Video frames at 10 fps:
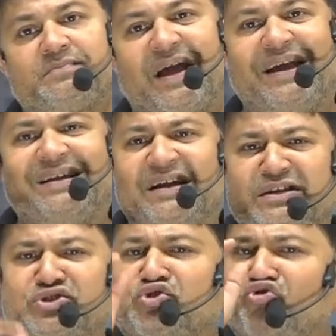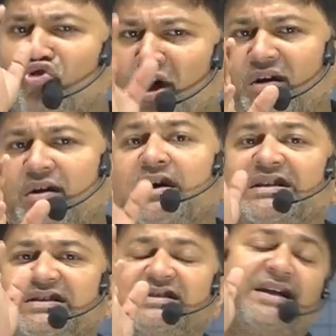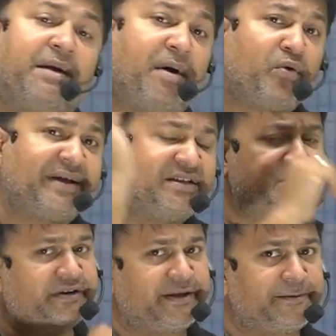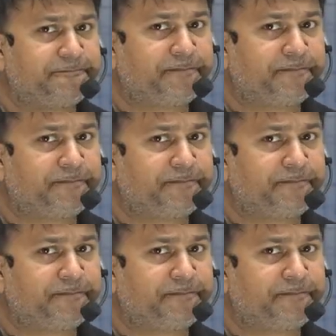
And it is not just about engineering.